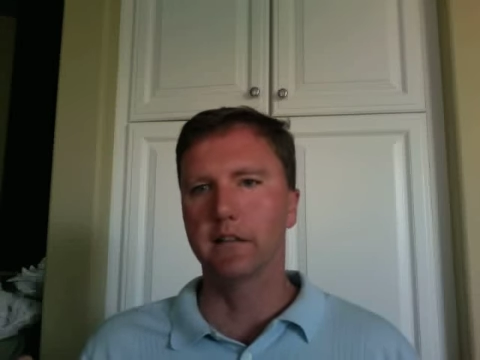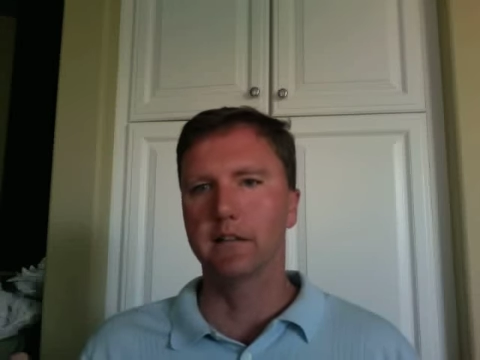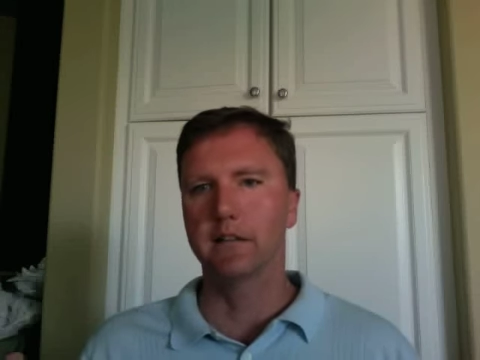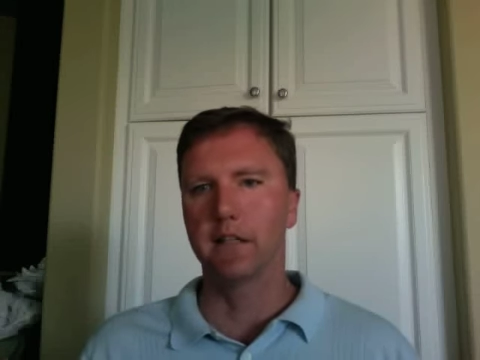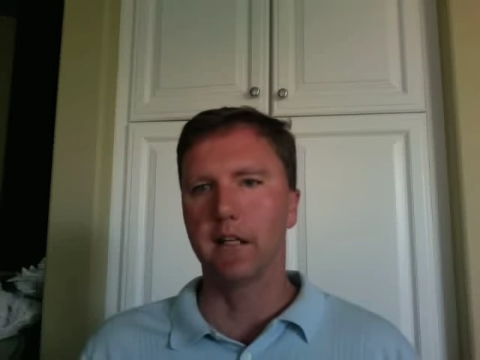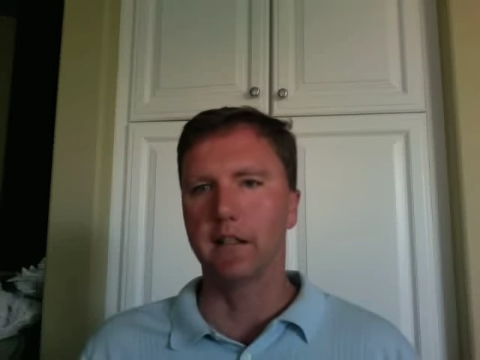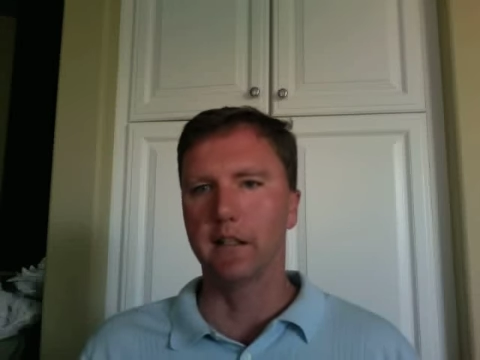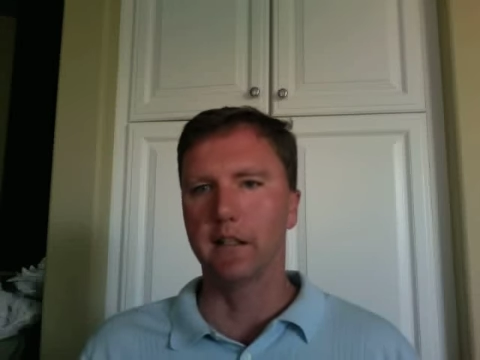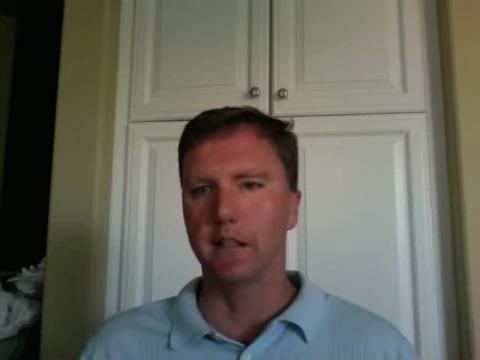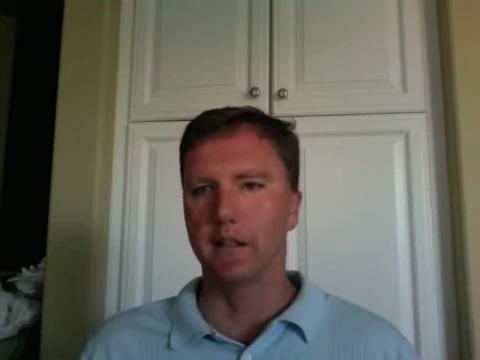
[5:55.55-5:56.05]

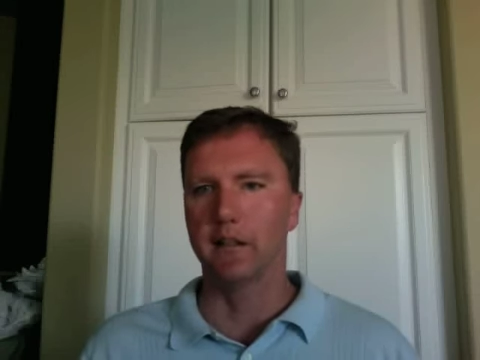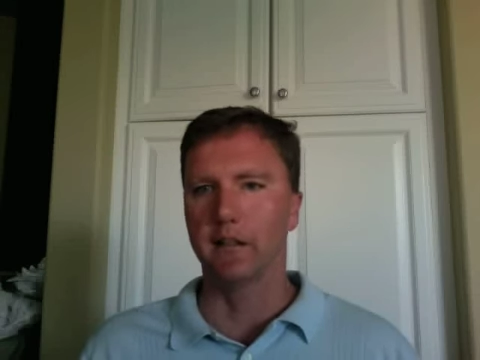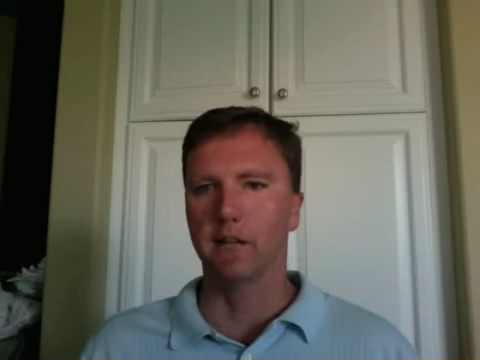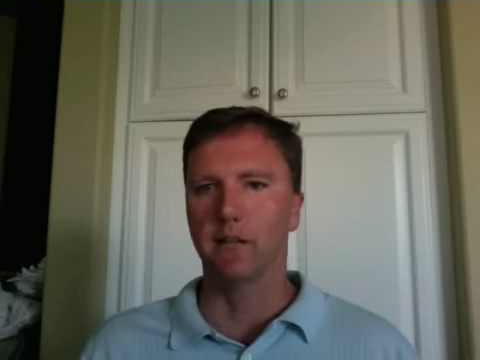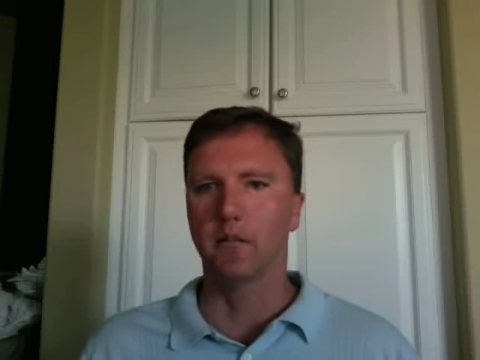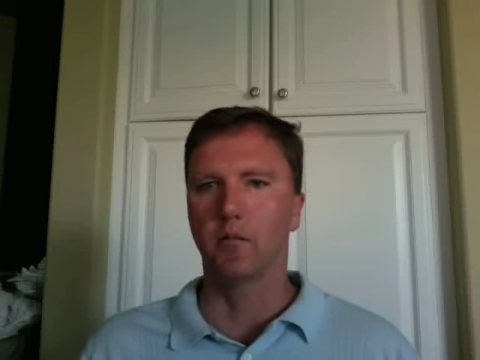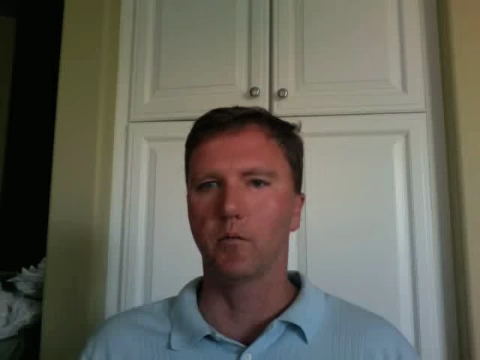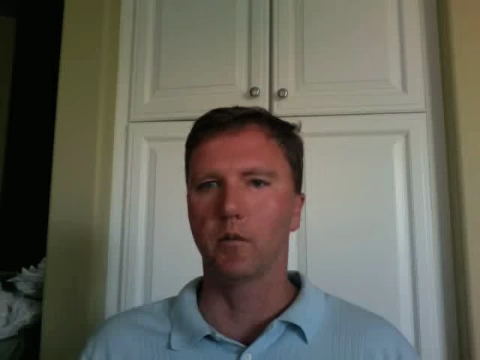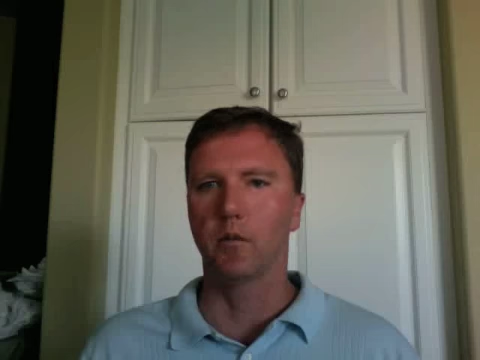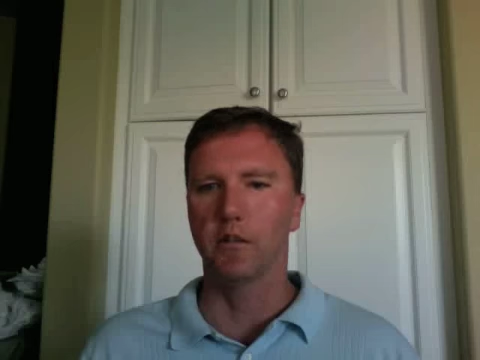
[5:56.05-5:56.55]
setting
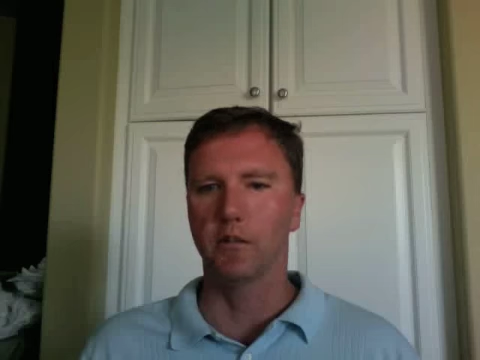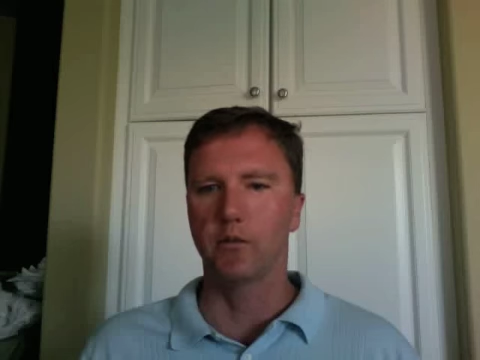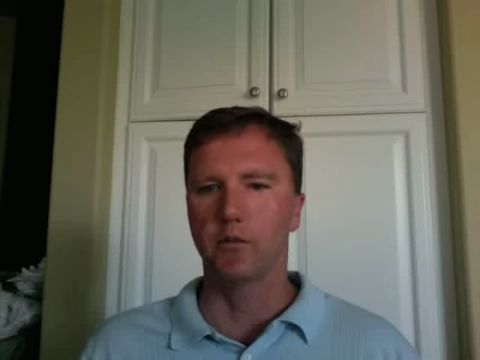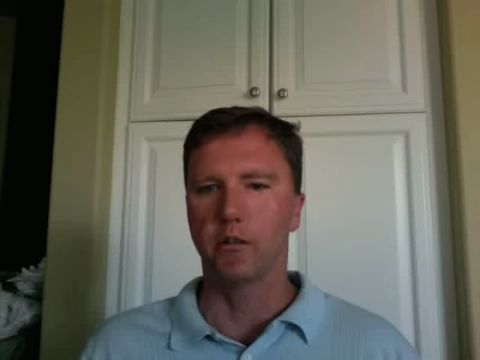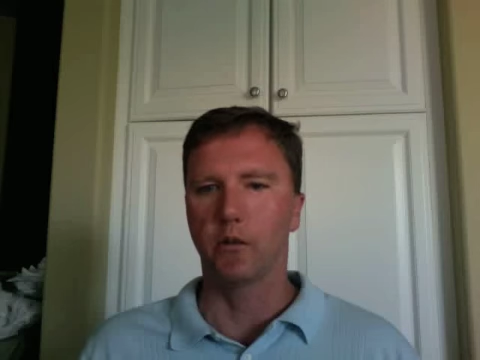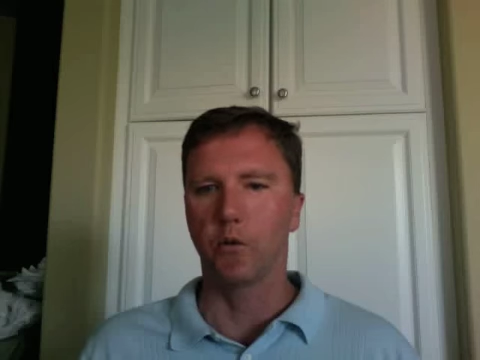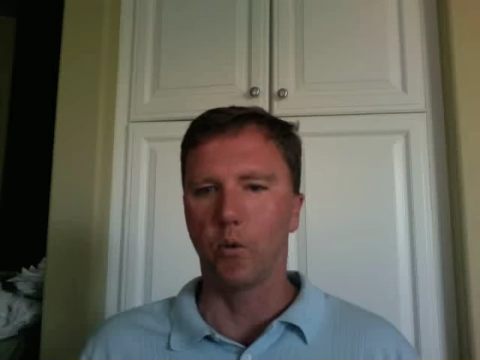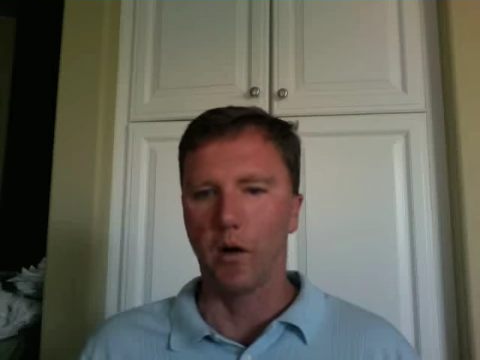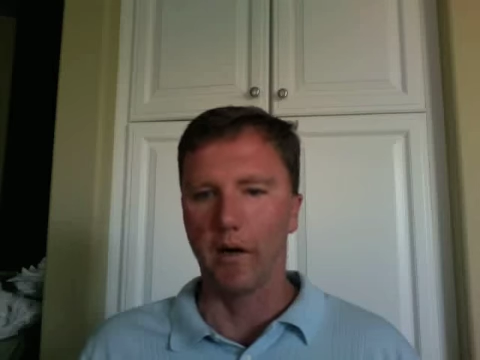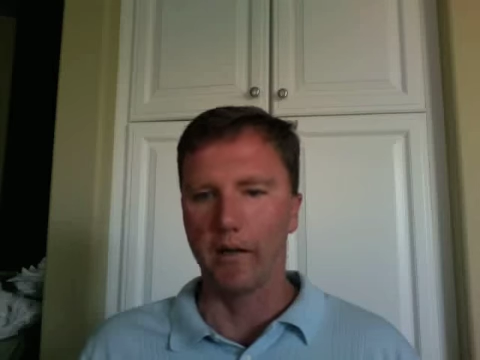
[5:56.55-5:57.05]
is
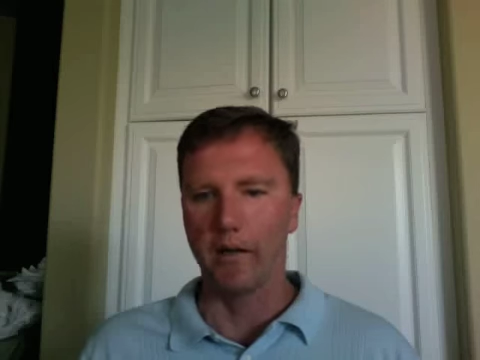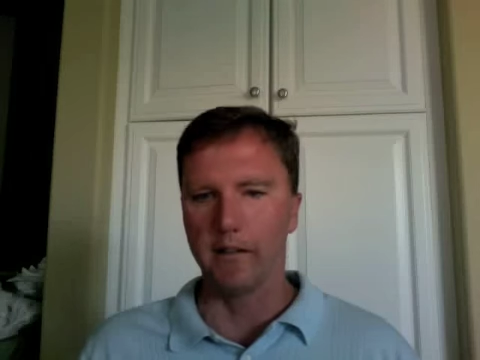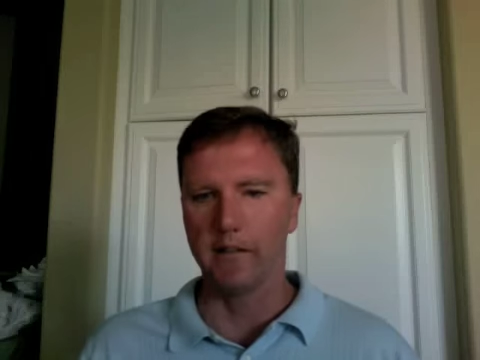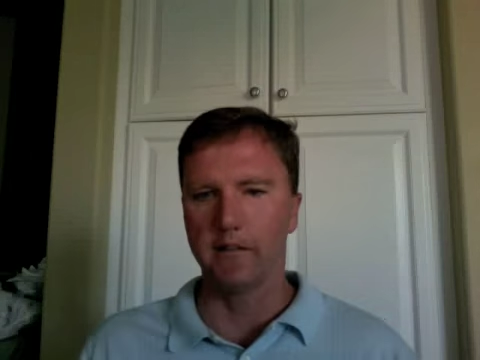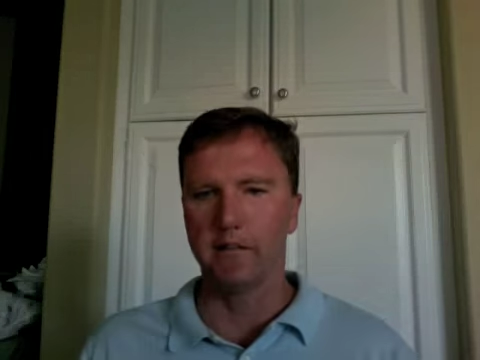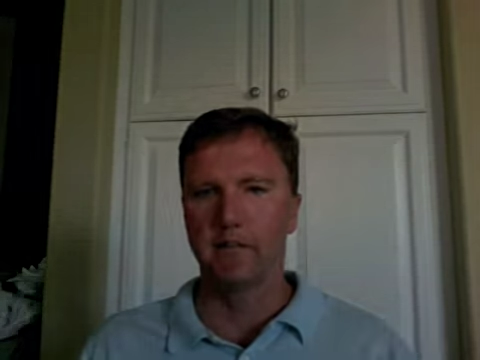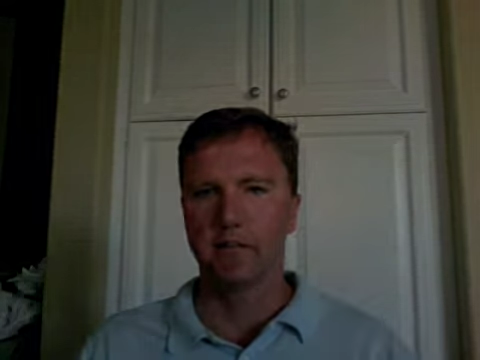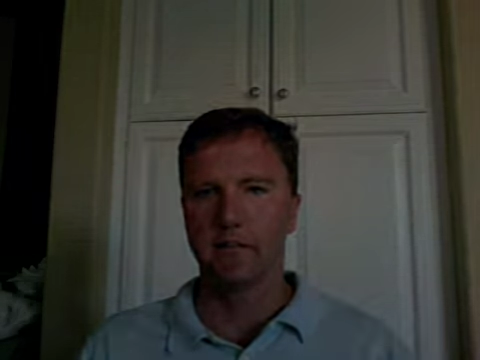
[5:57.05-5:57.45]
required.